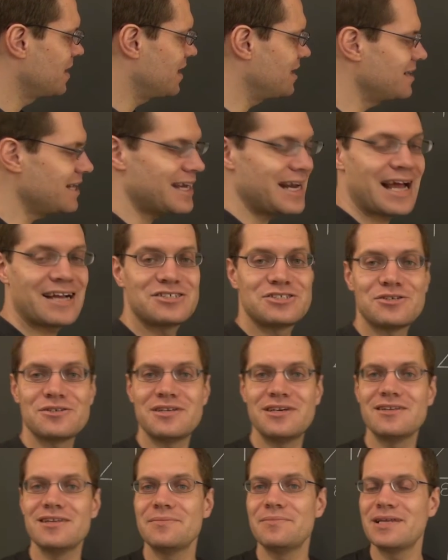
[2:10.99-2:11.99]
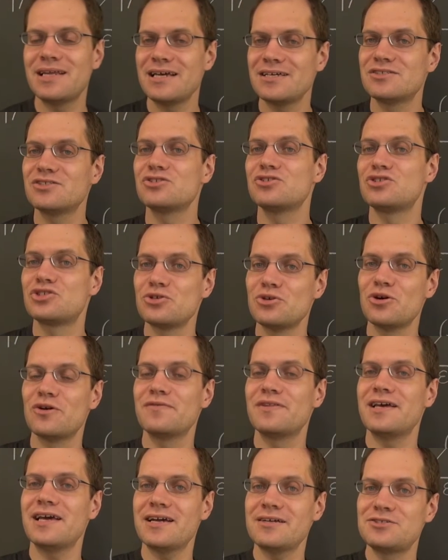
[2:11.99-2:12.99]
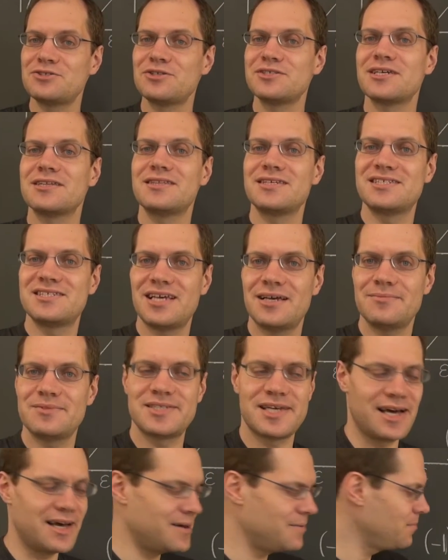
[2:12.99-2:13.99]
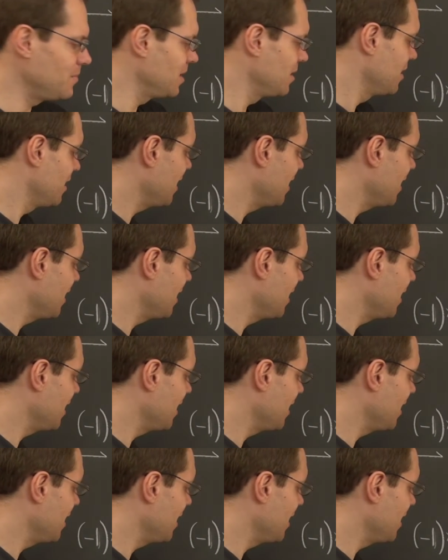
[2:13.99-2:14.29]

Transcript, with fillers: And that actually eliminates two of the entries at the same time.